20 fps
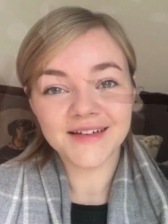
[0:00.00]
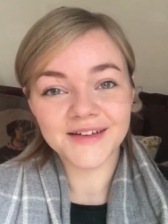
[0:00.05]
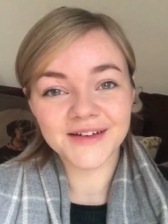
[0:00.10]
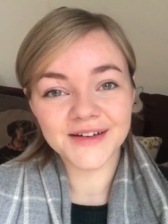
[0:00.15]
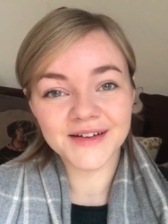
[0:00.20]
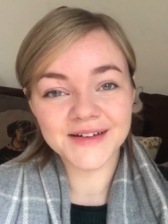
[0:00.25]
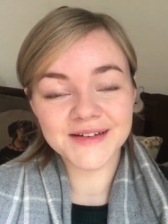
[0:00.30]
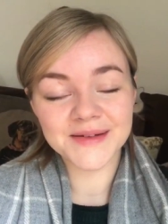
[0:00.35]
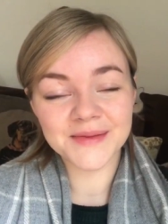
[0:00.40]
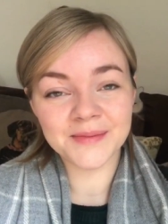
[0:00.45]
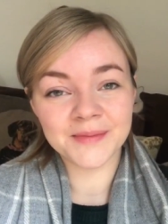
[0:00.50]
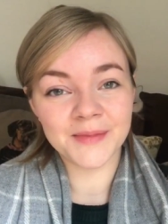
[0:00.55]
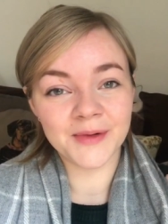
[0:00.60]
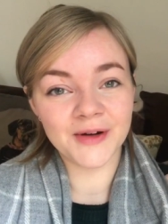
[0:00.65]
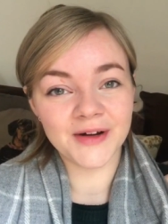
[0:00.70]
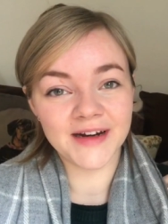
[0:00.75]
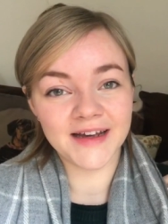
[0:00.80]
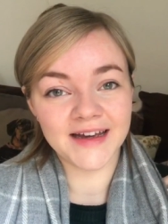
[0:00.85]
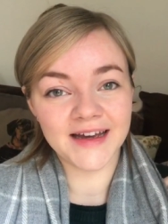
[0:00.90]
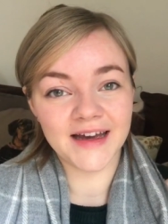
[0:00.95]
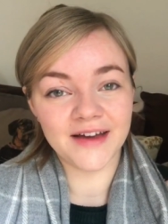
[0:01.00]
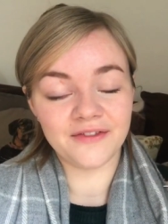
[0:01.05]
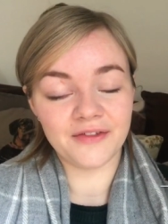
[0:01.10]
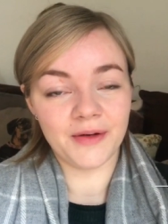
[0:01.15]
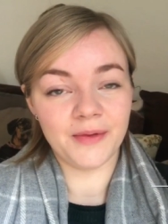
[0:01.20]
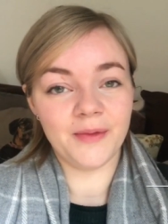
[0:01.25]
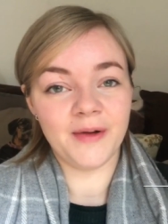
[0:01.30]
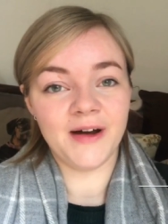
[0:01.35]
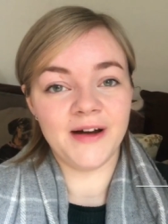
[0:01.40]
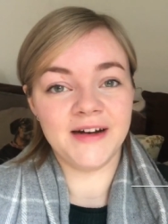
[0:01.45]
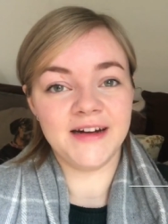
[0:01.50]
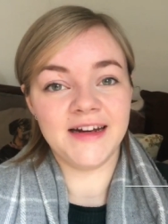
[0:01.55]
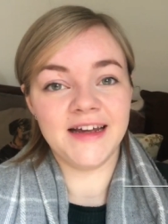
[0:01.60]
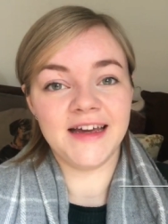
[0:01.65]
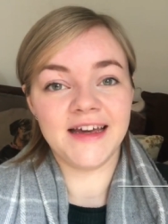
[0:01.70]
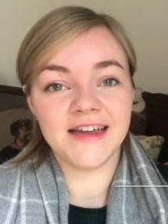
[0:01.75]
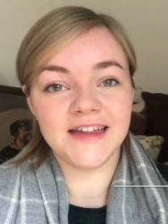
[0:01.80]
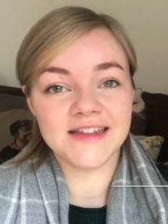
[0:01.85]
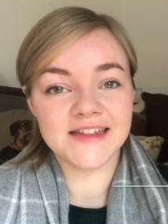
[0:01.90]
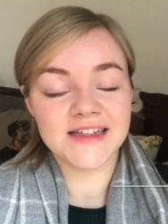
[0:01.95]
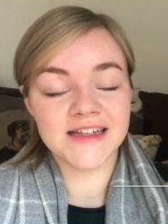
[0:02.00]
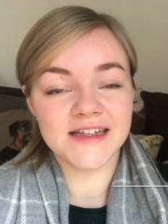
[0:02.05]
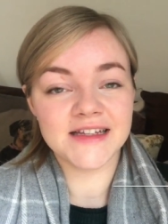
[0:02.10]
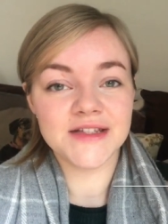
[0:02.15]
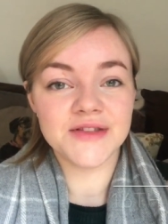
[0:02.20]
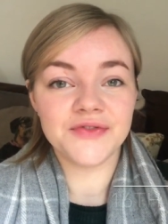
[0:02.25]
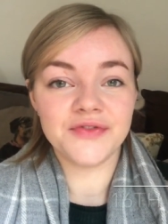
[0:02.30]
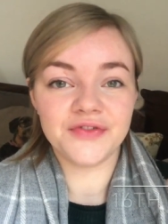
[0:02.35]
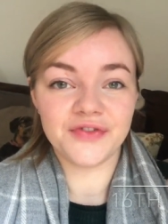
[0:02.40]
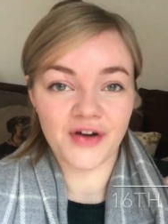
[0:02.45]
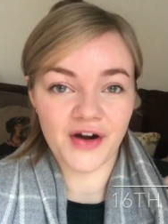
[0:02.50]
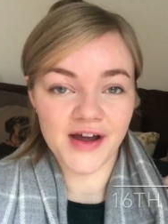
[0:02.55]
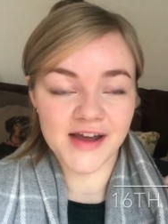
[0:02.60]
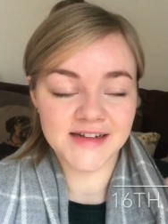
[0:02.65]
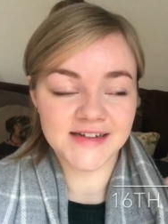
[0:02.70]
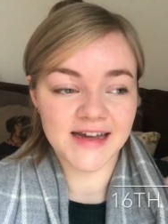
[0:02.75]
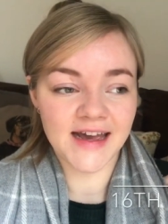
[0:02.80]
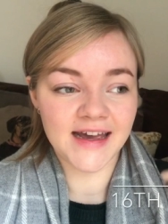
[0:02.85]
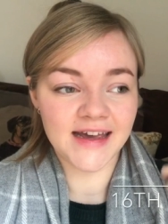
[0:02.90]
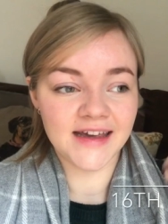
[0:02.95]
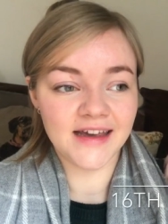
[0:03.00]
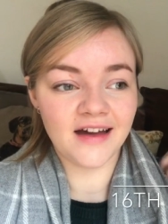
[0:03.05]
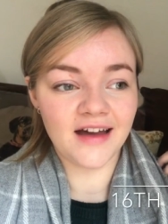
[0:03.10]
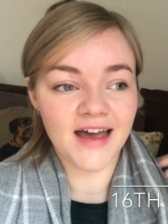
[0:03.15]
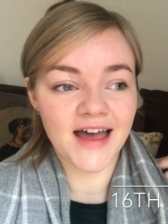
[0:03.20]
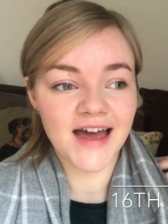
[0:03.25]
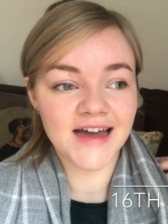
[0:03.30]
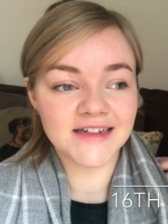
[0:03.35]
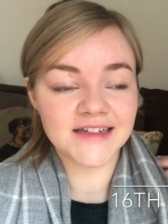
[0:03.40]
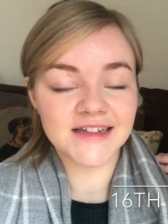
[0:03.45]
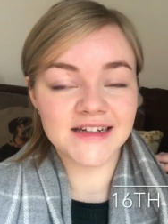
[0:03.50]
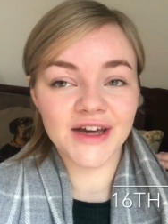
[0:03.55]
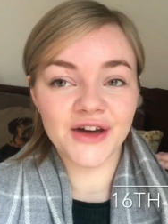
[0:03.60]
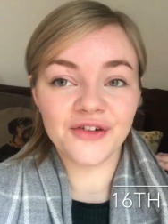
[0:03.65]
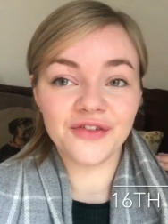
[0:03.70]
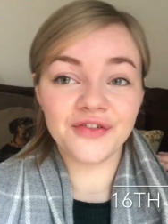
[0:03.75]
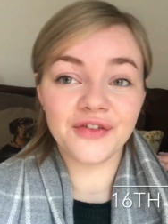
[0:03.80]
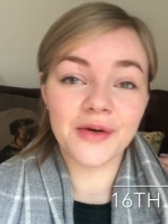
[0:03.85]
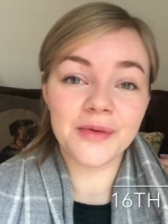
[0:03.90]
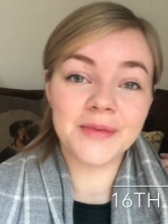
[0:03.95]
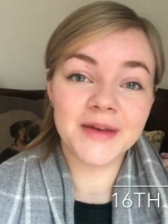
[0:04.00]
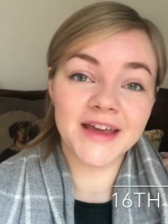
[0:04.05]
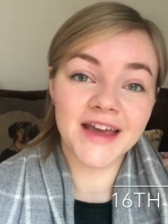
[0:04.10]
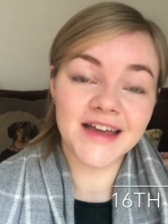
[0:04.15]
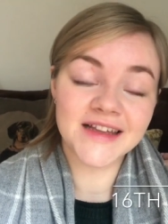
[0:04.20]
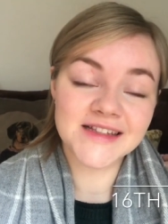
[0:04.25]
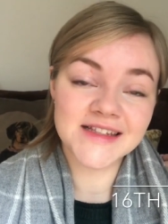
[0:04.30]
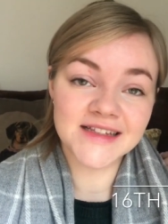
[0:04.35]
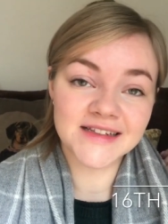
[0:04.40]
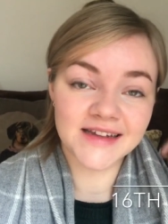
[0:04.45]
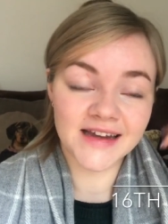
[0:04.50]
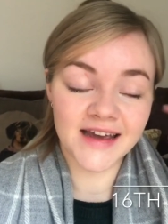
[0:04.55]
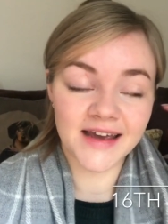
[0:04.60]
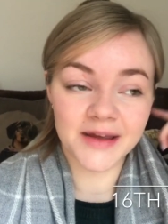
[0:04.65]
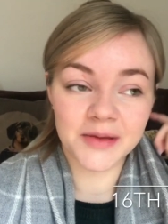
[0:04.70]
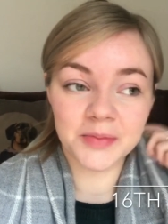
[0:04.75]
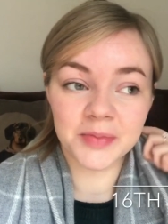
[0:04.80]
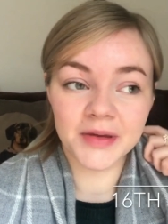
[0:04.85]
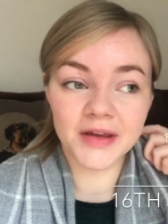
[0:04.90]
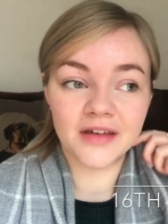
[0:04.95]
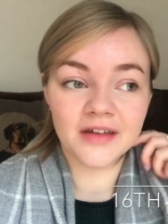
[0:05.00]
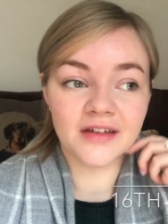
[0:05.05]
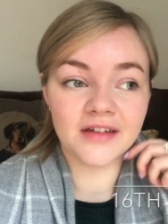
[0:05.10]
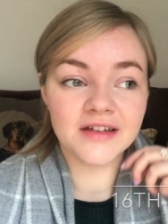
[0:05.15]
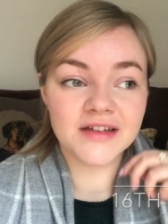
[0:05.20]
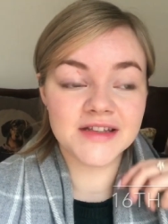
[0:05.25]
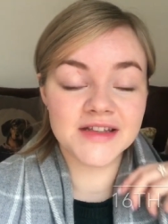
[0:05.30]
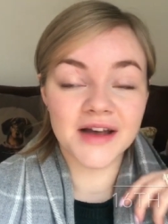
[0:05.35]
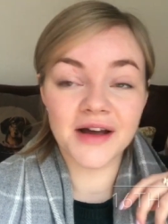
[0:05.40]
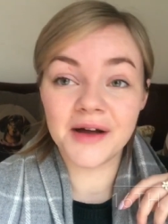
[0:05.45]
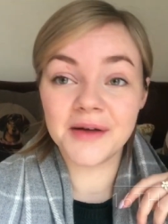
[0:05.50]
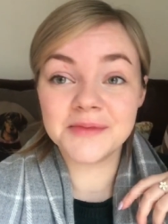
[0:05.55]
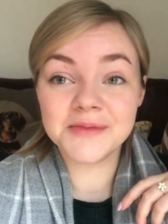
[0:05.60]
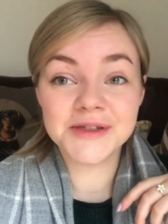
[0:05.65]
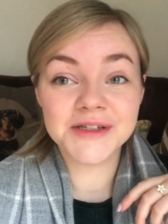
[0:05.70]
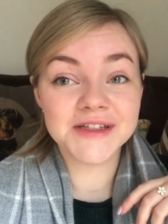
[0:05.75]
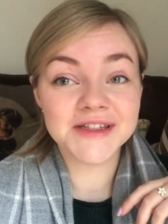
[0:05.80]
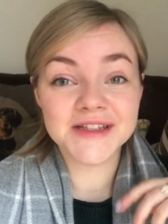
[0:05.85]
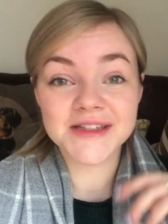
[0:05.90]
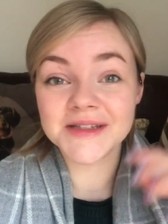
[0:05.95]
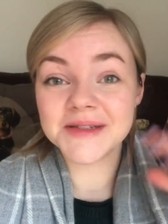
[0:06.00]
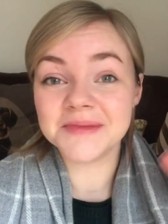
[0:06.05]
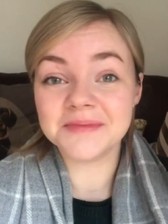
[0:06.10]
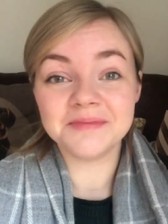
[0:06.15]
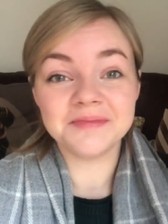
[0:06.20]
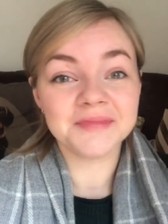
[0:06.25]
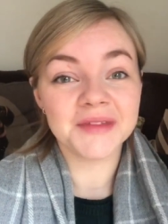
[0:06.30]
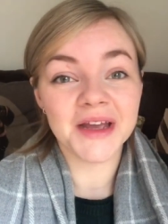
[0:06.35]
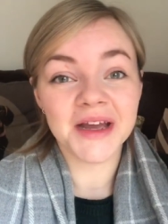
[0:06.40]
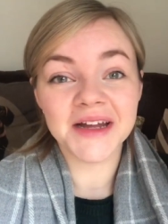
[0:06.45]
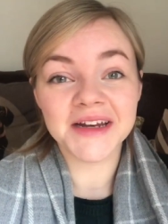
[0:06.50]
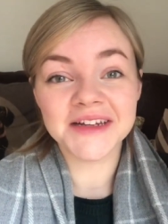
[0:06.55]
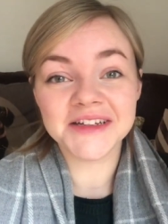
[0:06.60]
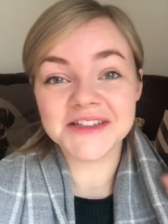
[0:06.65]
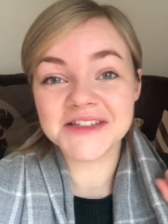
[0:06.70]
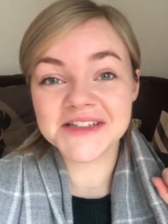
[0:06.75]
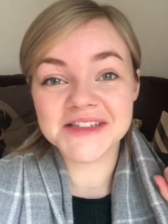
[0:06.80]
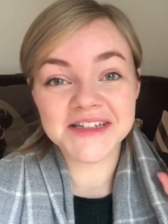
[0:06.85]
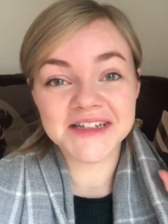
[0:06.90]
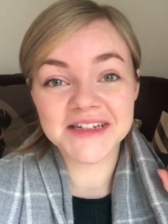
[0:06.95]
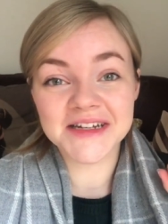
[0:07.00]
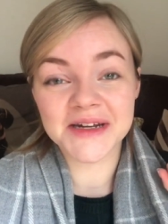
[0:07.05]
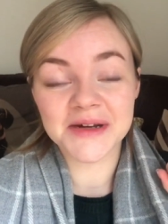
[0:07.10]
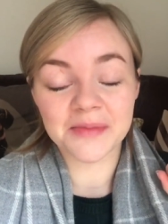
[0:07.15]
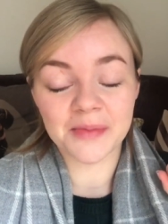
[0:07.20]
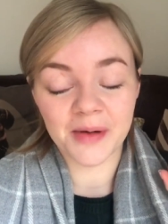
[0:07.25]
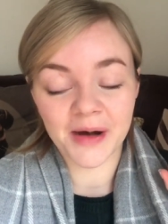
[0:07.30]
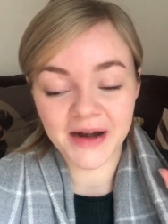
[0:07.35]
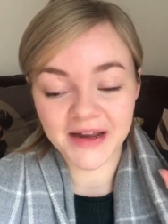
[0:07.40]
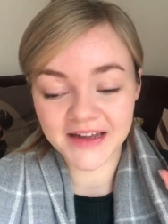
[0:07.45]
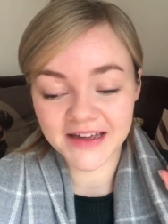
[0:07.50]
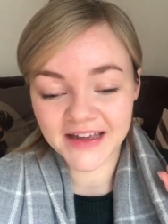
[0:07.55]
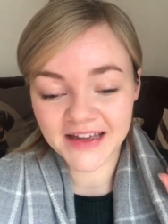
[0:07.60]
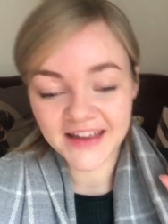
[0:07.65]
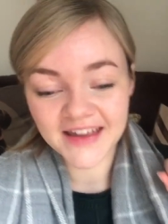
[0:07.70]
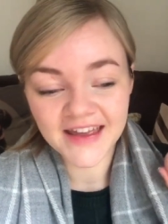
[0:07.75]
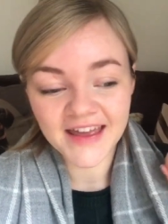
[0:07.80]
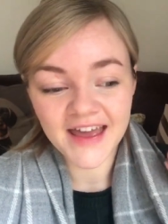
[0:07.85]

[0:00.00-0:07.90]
Good morning, everyone. It is Friday. I had a day off filming yesterday because I just needed a break.